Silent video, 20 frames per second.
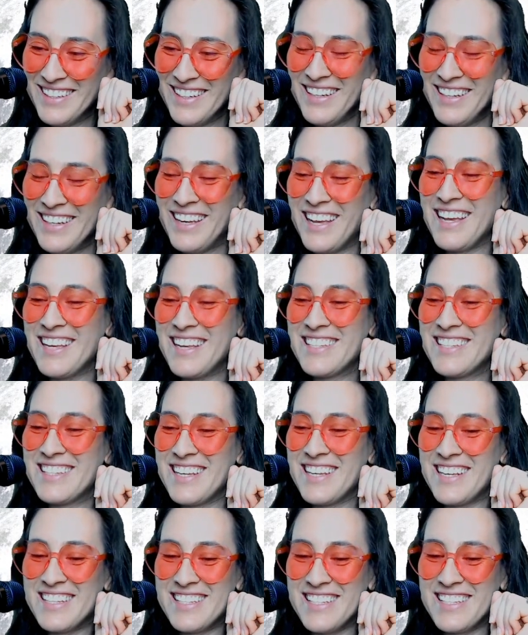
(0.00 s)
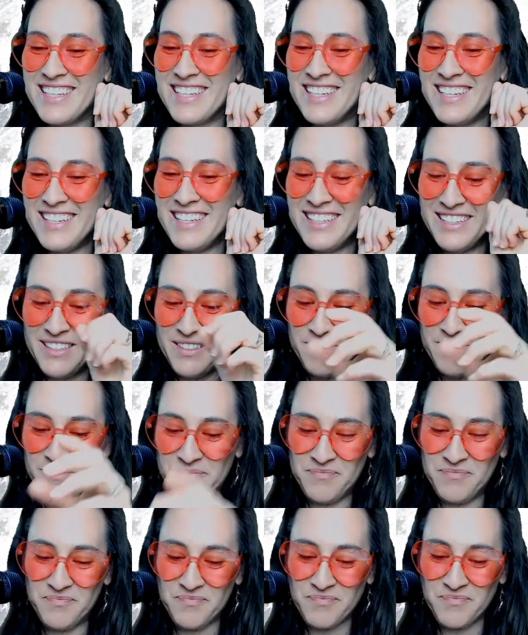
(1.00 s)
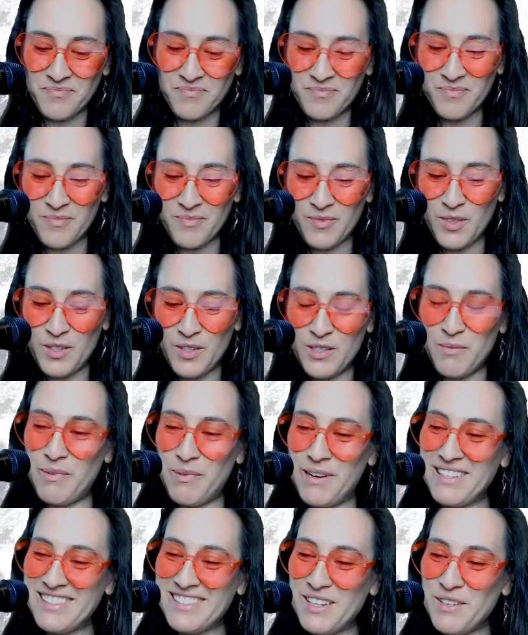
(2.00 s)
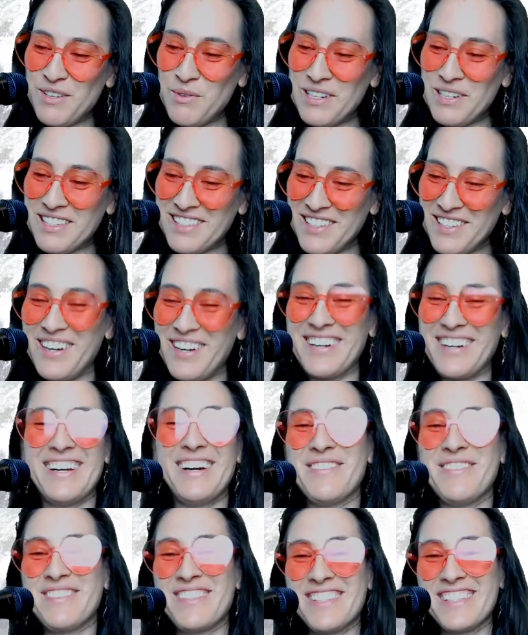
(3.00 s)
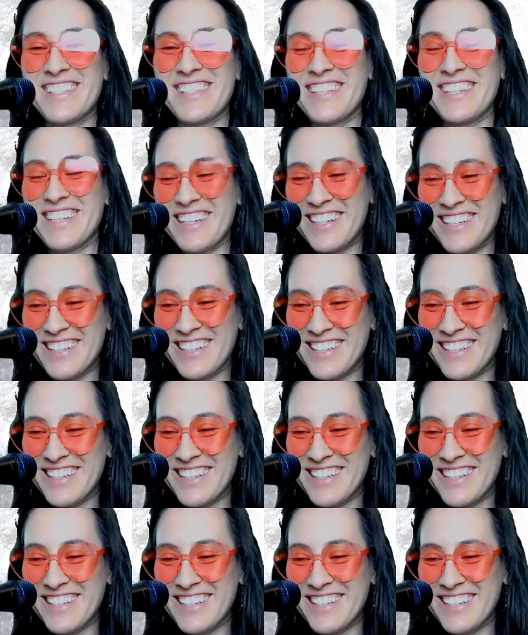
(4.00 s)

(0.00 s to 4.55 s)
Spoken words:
Hey, Stacy. Depends on what song. I was just kidding.